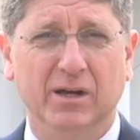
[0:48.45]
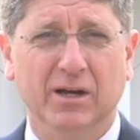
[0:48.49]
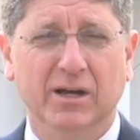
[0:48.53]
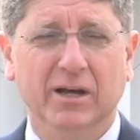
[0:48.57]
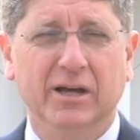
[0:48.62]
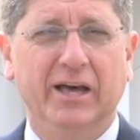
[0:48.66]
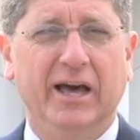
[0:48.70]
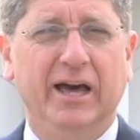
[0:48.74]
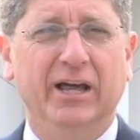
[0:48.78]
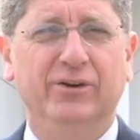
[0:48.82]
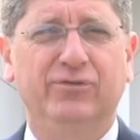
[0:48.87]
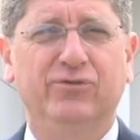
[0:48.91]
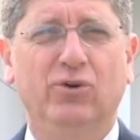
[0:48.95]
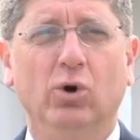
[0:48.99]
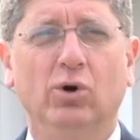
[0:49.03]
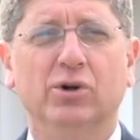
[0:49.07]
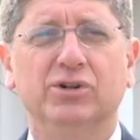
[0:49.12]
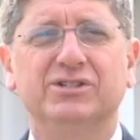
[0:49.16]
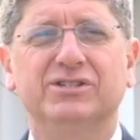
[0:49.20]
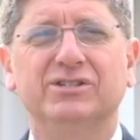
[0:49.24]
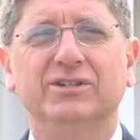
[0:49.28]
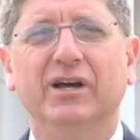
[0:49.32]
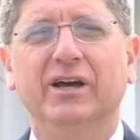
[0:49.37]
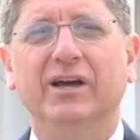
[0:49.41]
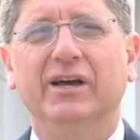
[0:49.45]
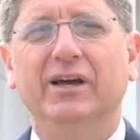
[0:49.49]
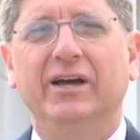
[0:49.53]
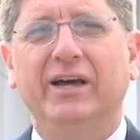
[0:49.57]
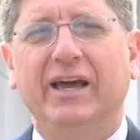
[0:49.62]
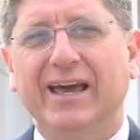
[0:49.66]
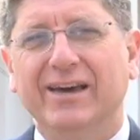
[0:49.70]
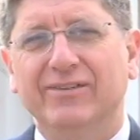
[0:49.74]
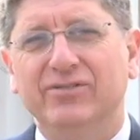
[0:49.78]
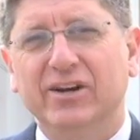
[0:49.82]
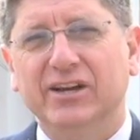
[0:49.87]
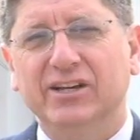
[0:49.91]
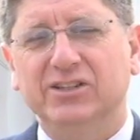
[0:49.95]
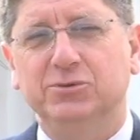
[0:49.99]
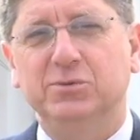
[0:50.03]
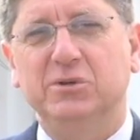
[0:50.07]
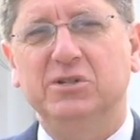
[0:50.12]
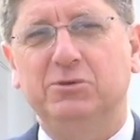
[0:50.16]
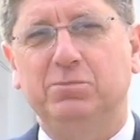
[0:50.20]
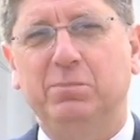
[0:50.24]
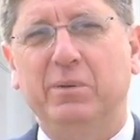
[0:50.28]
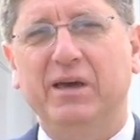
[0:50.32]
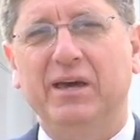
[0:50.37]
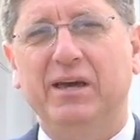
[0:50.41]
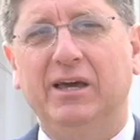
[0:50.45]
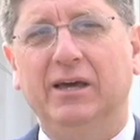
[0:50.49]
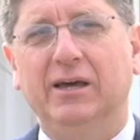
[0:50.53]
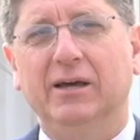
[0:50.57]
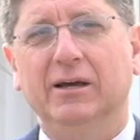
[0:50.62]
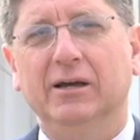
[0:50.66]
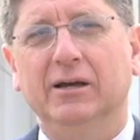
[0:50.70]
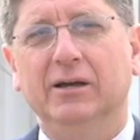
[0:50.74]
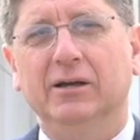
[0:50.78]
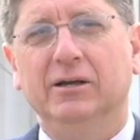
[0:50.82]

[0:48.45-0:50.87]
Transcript: And of course, even as we speak,